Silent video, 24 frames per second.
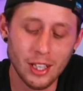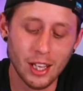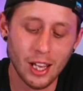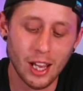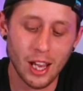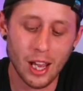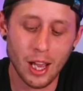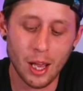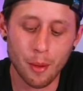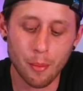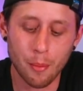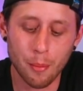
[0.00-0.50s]

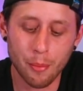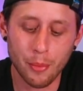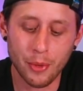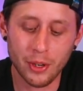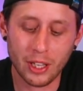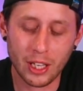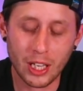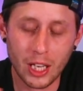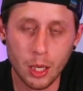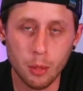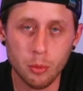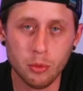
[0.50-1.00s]
um, but
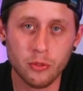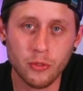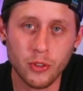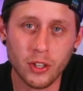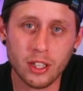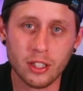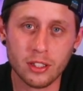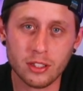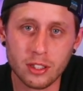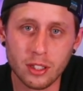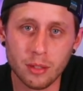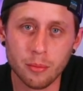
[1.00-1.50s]
it keeps
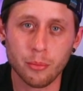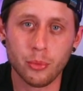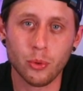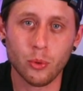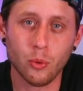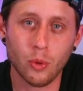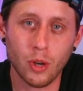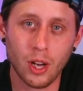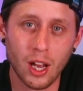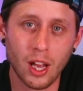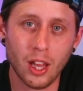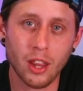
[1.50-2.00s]
things
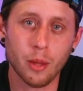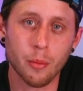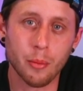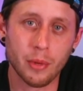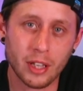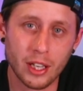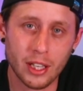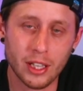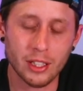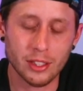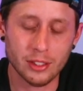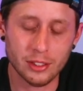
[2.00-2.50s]
simple at the
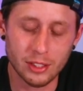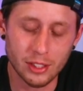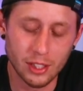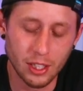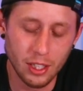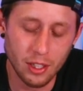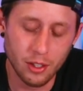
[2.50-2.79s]
beginning.